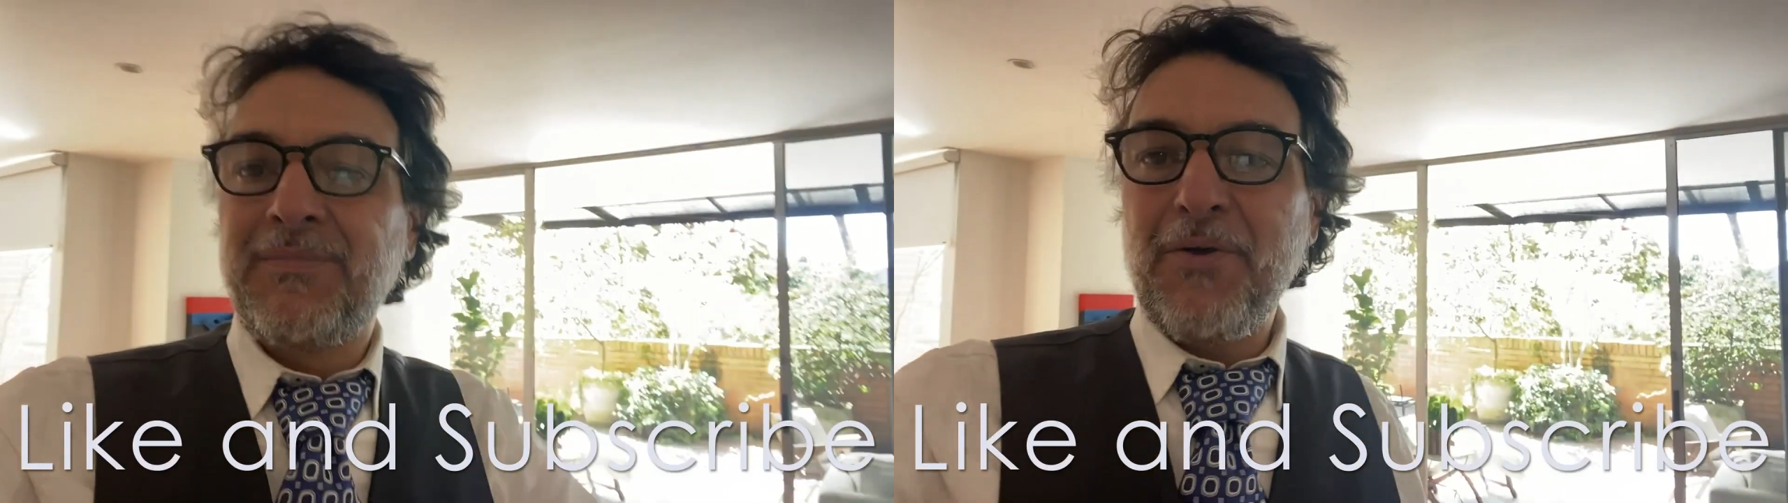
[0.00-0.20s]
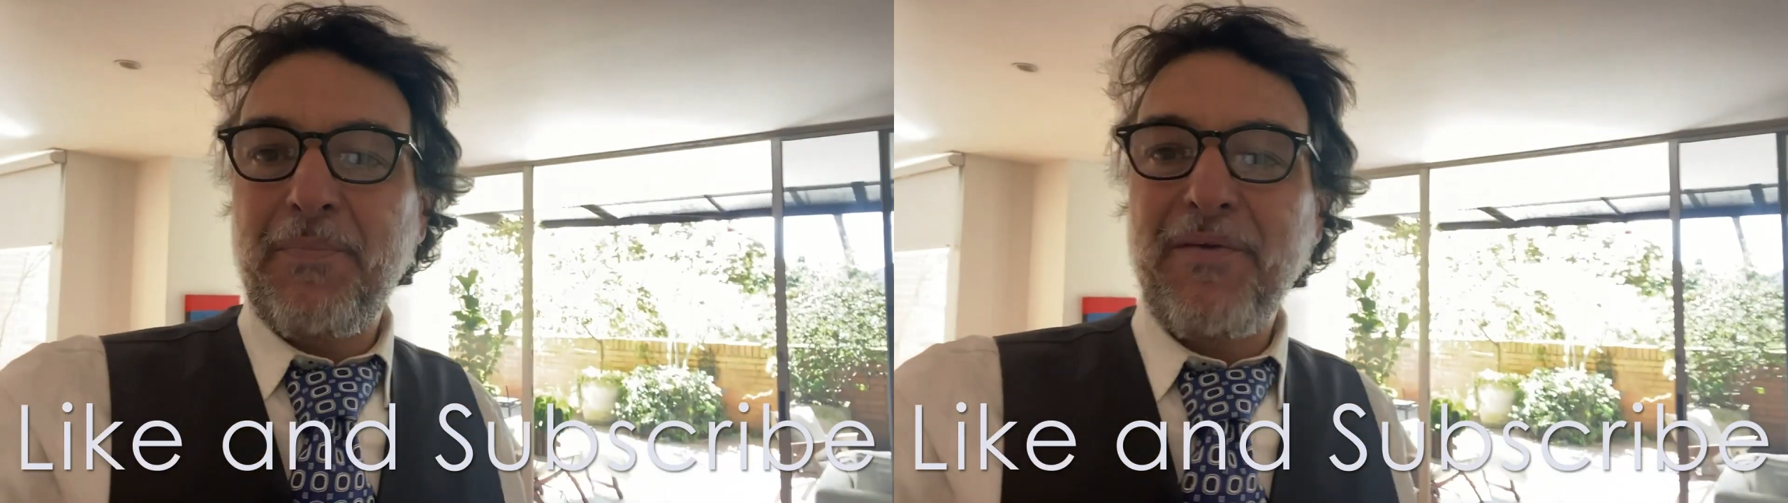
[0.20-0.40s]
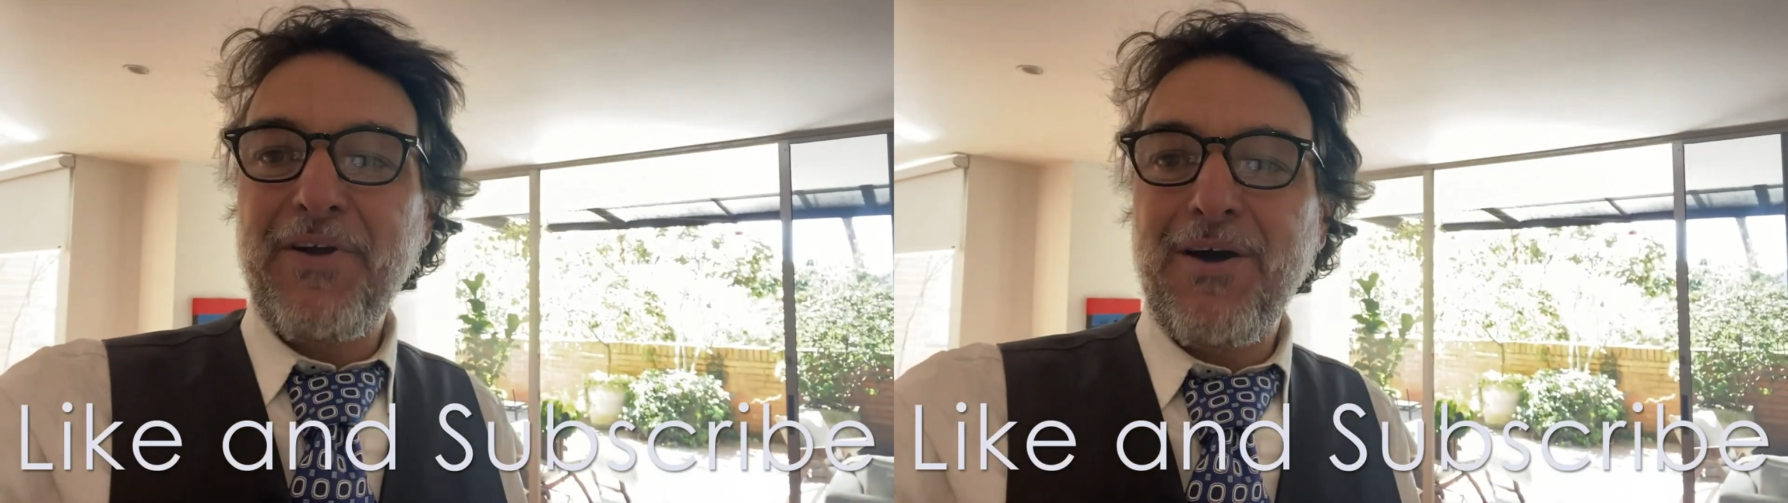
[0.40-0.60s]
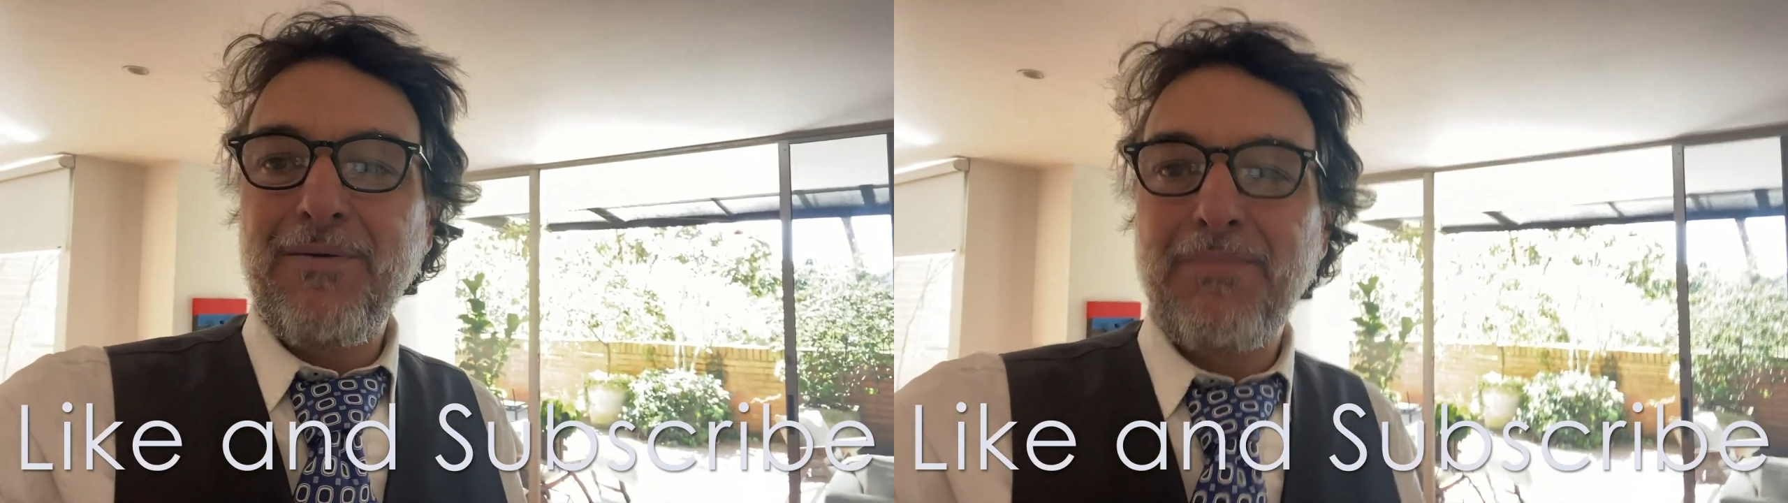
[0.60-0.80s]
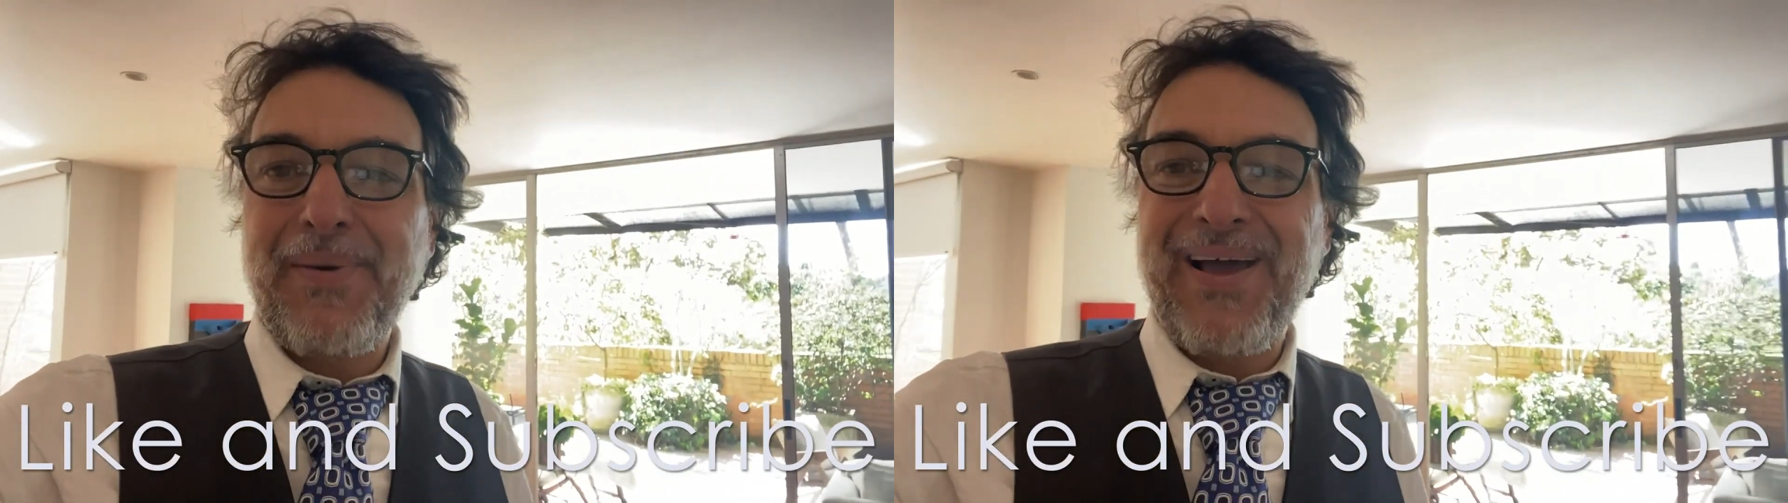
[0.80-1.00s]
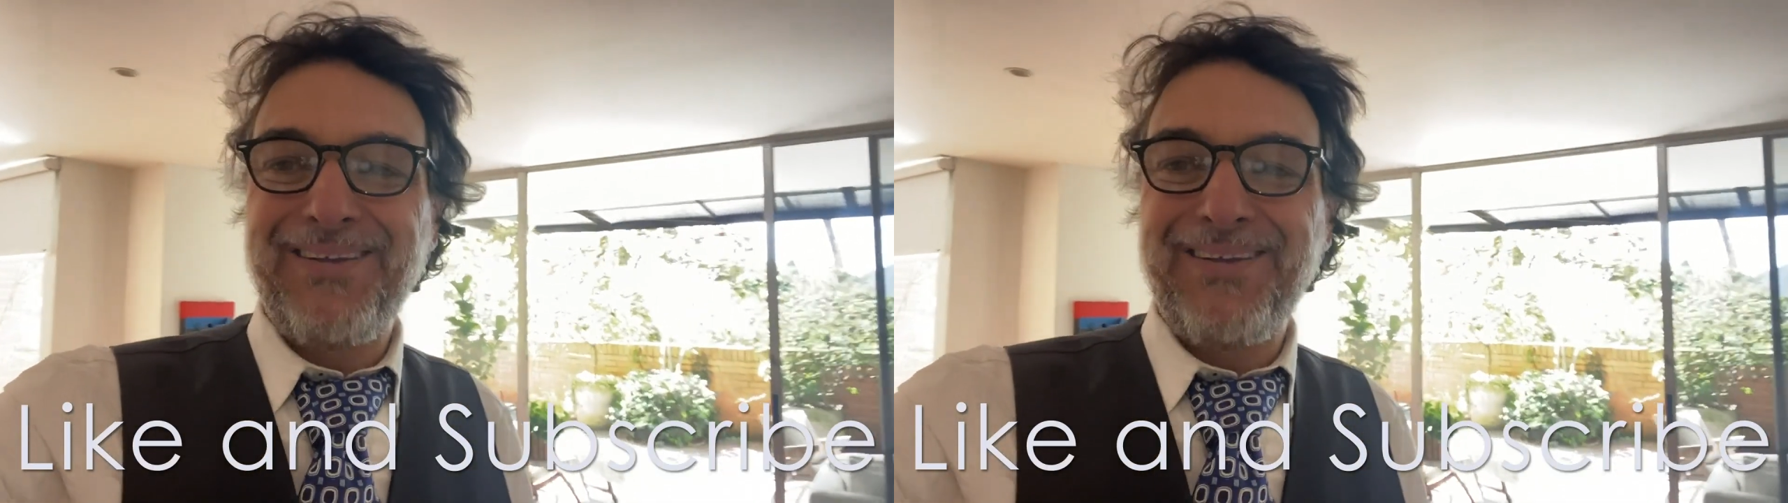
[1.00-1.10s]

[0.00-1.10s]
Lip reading: Goodbye for now. Bye-bye.